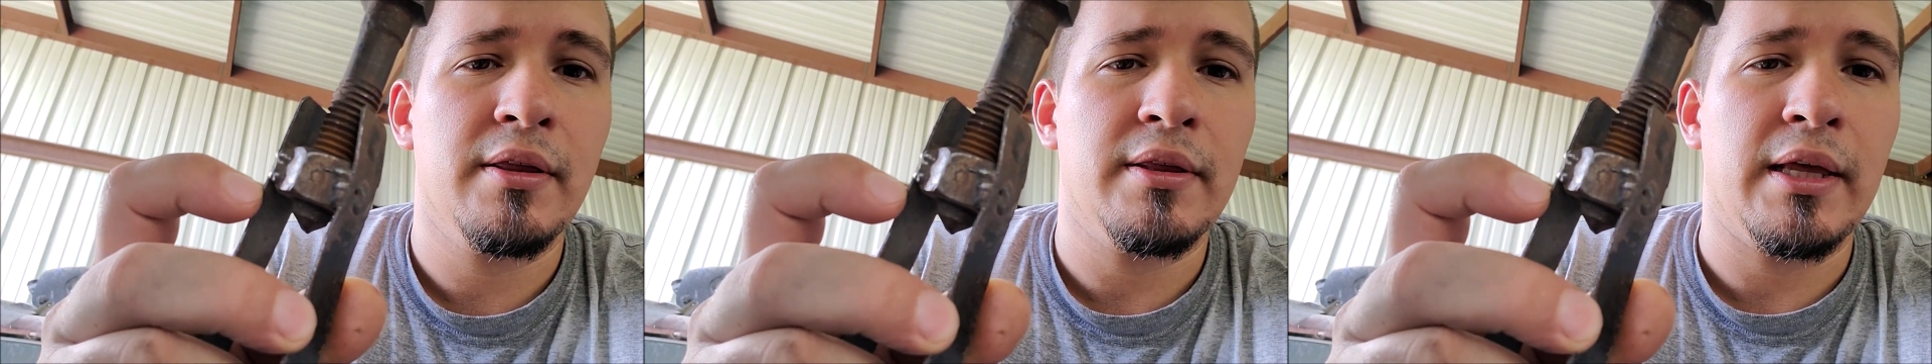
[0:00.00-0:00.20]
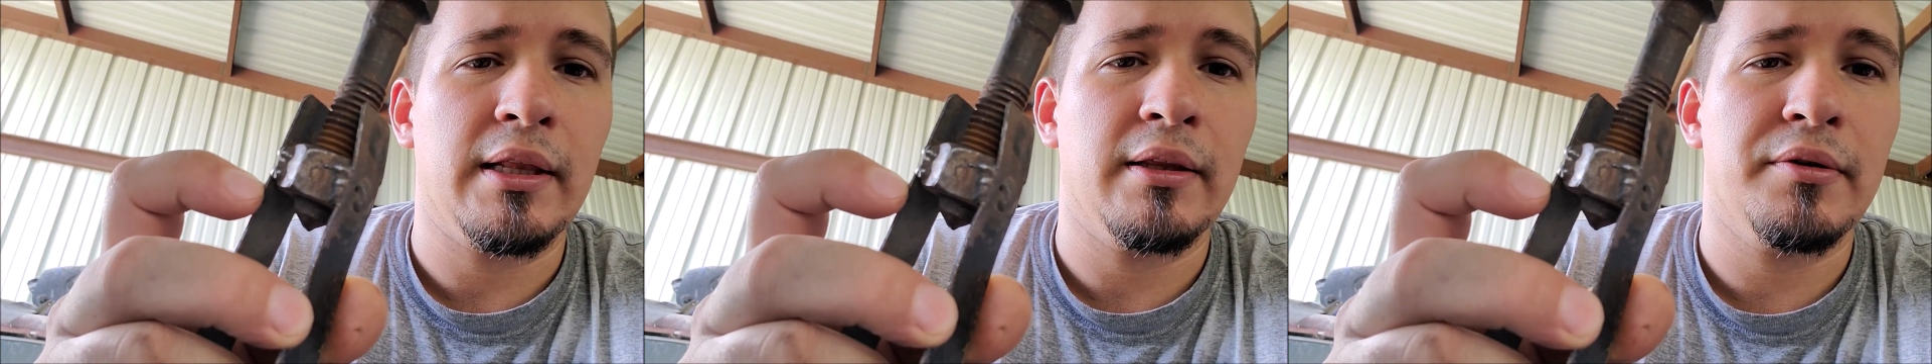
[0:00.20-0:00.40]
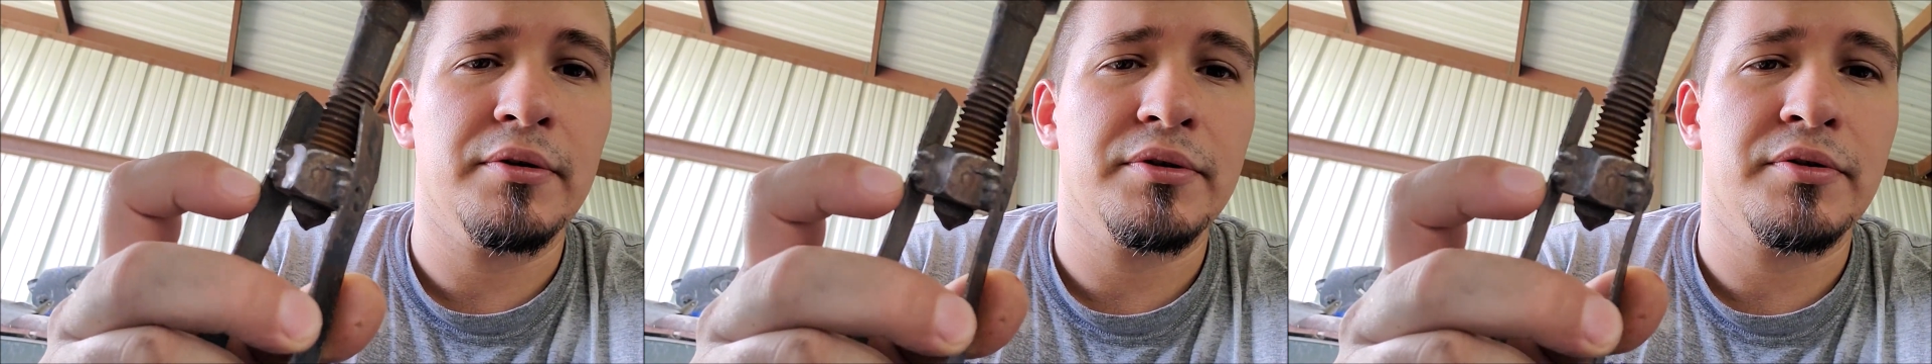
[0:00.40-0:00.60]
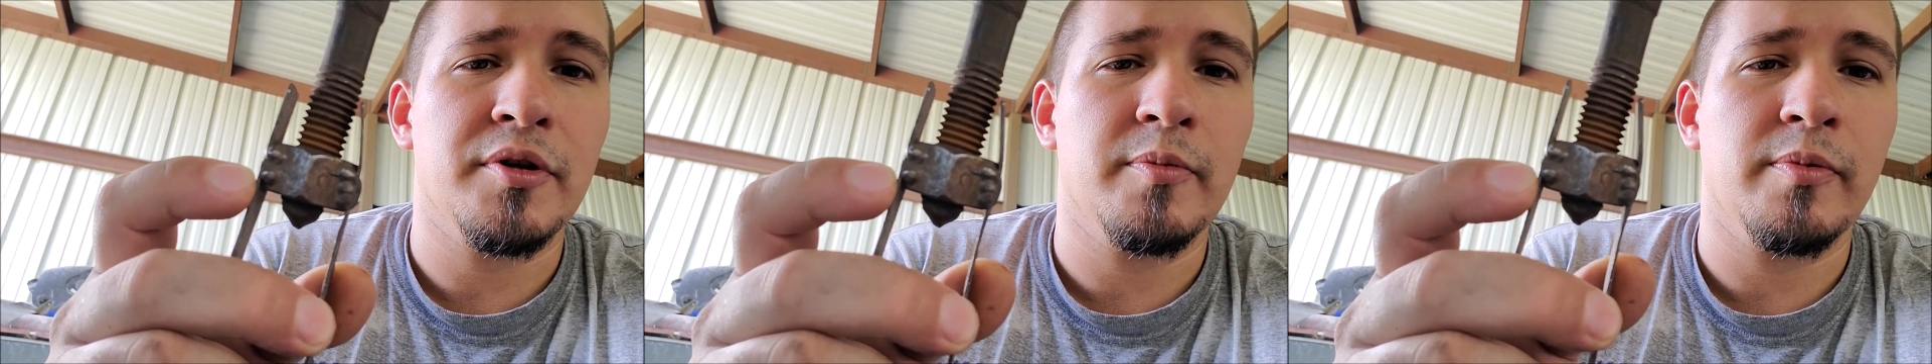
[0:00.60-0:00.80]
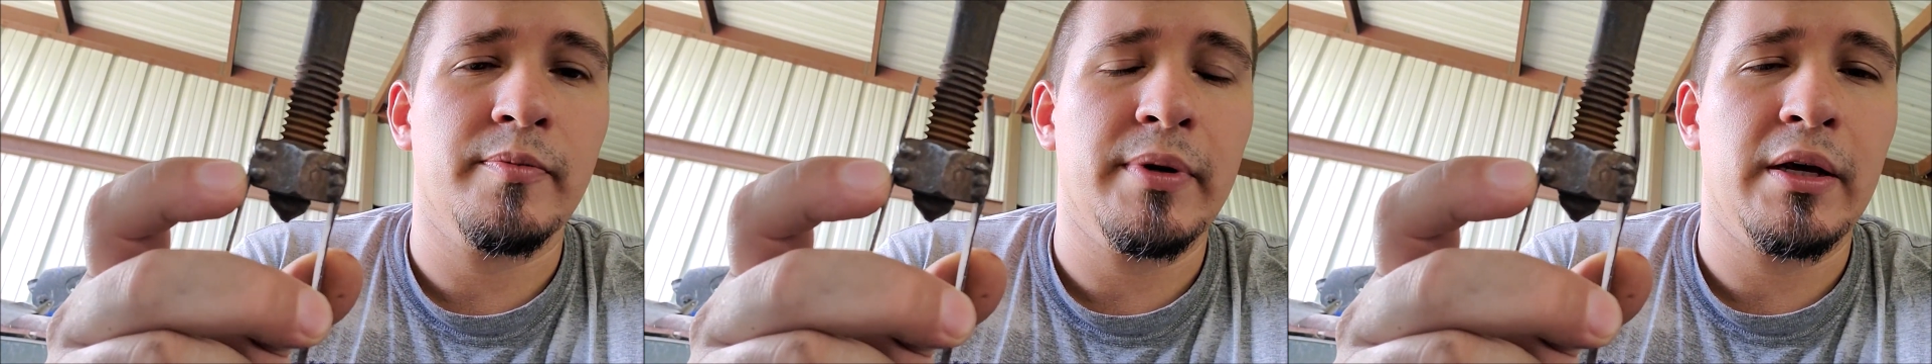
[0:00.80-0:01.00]
that little
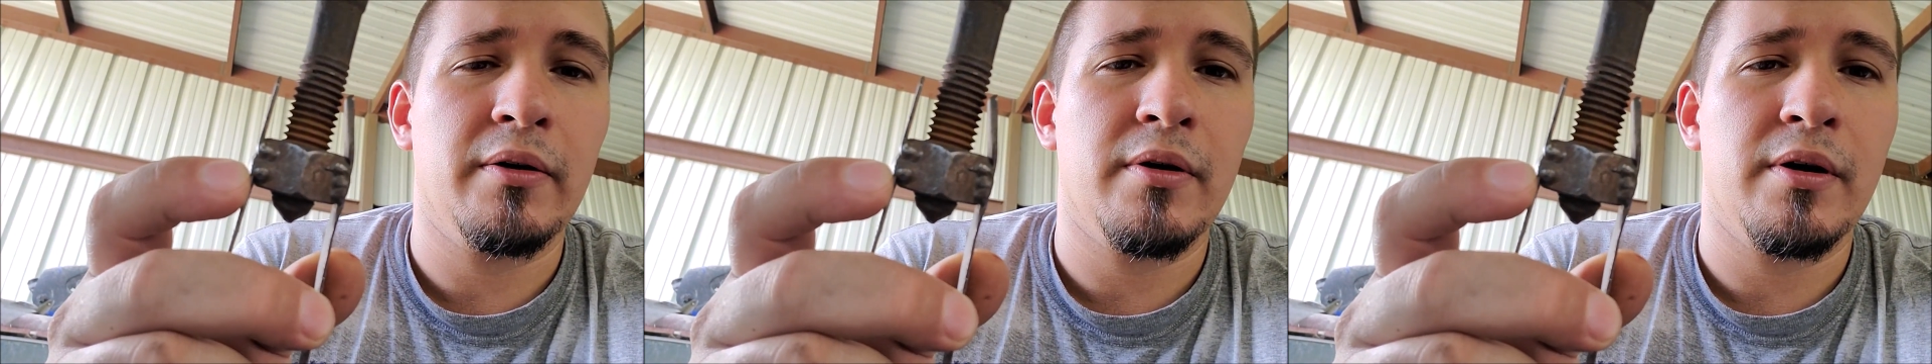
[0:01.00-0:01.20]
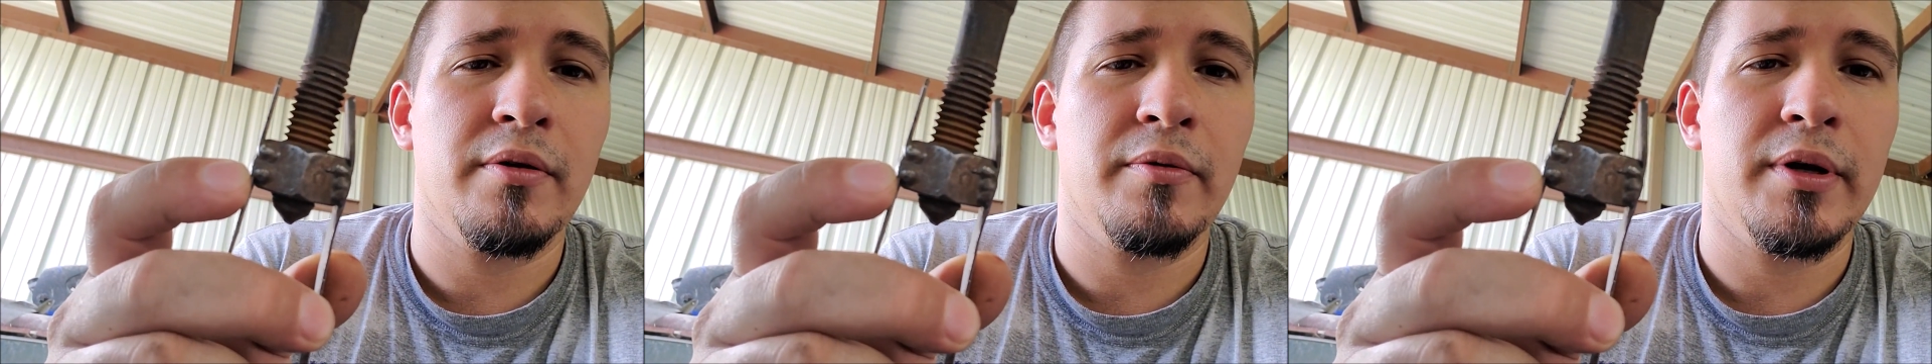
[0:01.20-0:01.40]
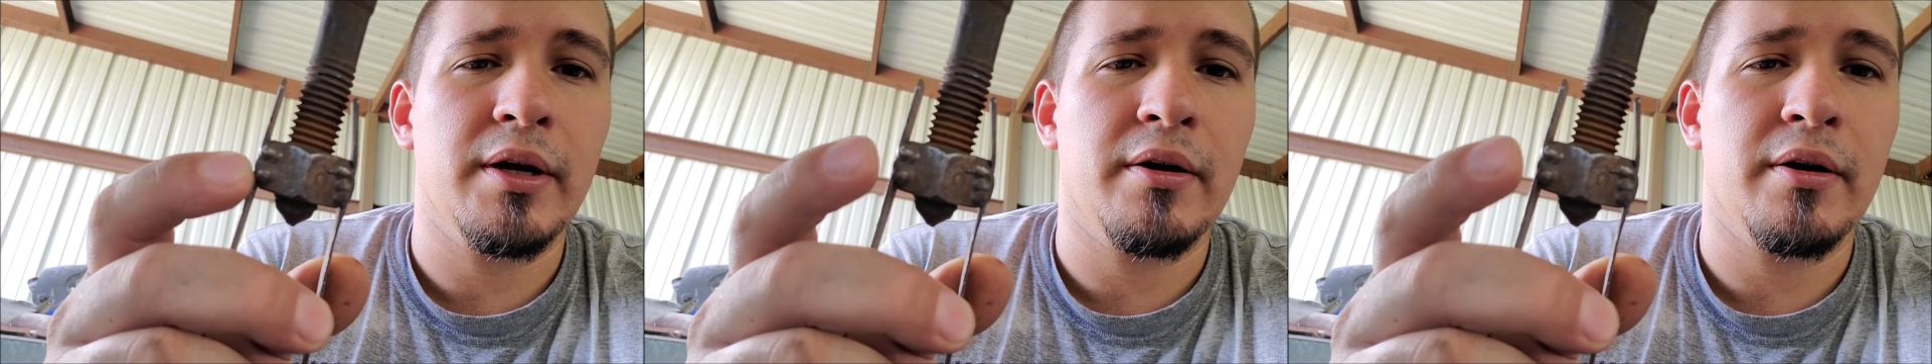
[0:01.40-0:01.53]
strip of metal all the way